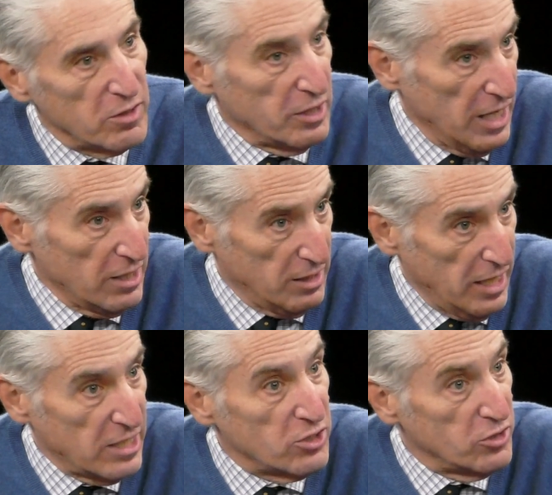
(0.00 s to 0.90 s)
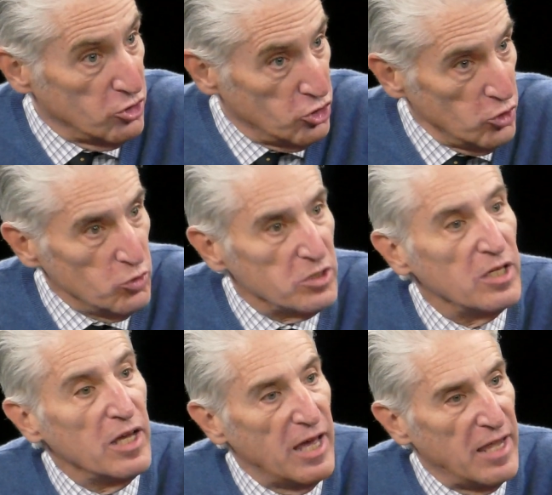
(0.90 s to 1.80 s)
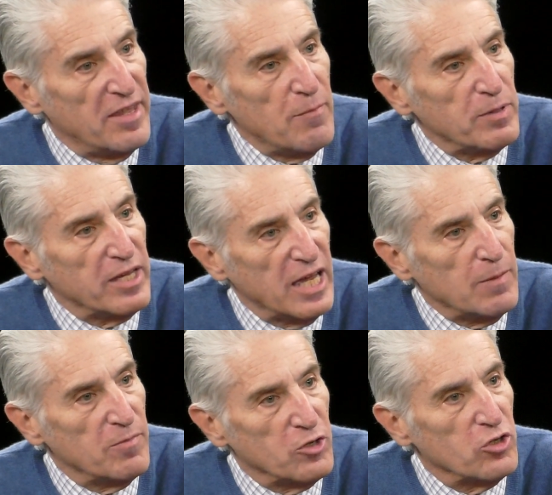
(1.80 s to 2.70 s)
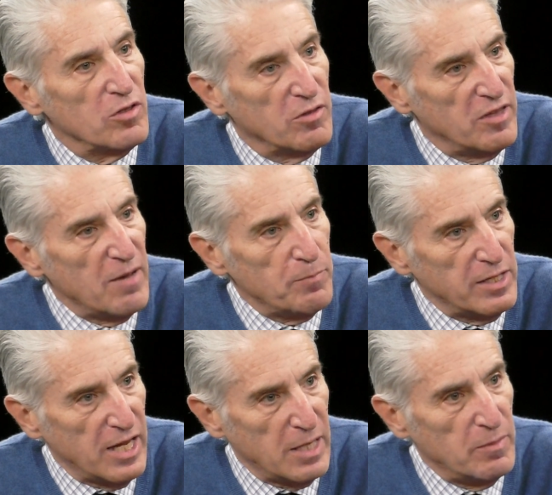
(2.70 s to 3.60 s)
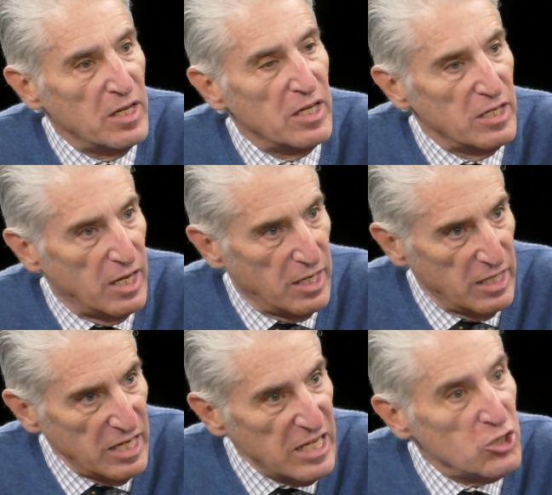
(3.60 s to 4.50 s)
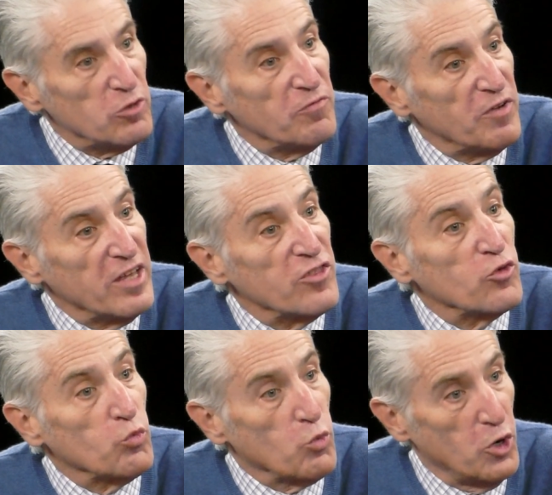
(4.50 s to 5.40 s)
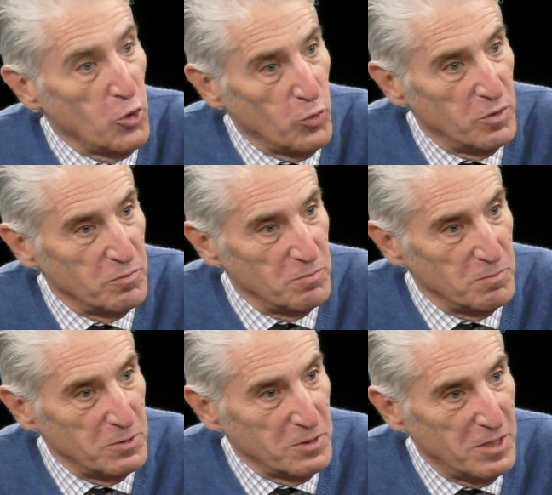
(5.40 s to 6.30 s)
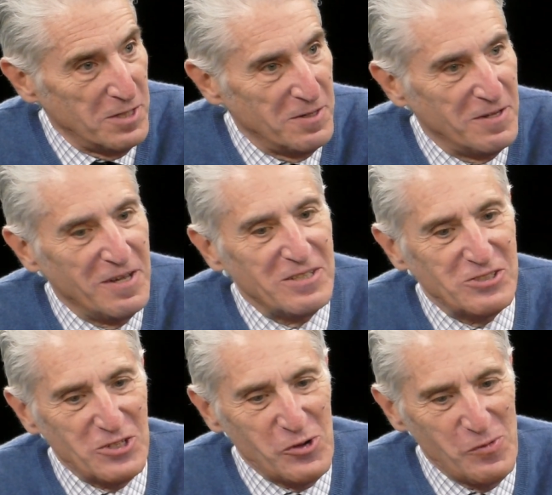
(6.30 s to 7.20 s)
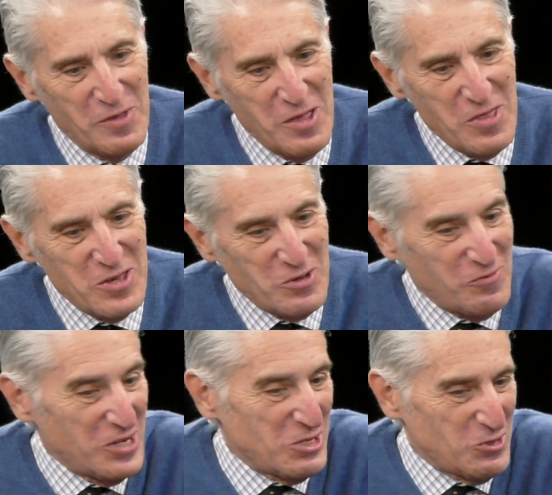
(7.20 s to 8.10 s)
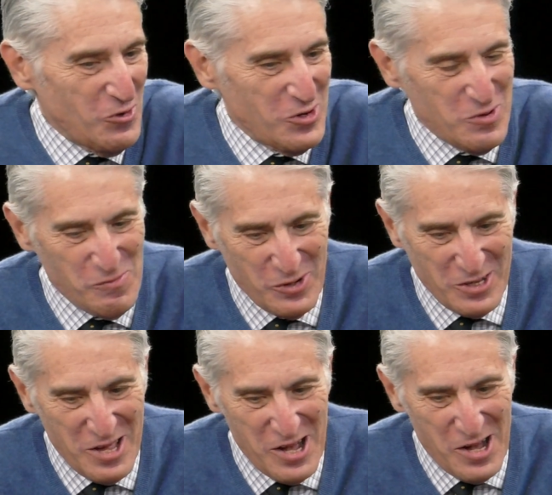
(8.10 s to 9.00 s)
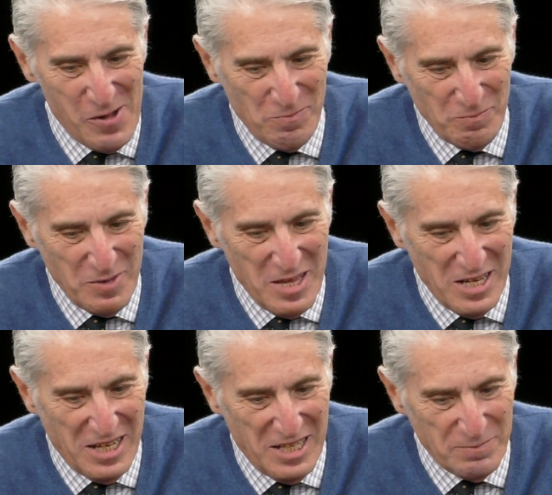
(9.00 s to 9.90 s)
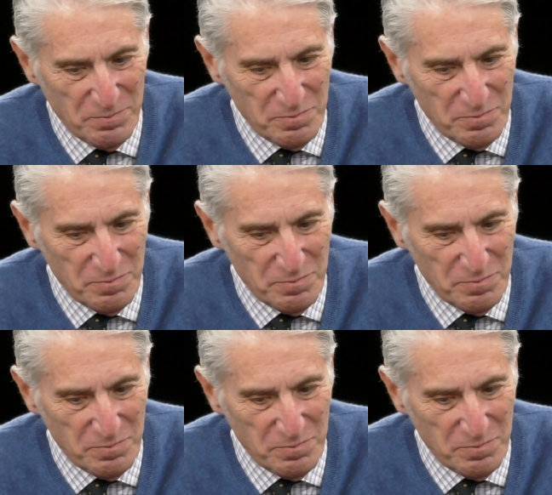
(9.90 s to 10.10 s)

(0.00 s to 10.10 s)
the land to Jews, and that became, the, that became uh, Interfaith Row, okay? So there's a funny story in the book. Uh, uh,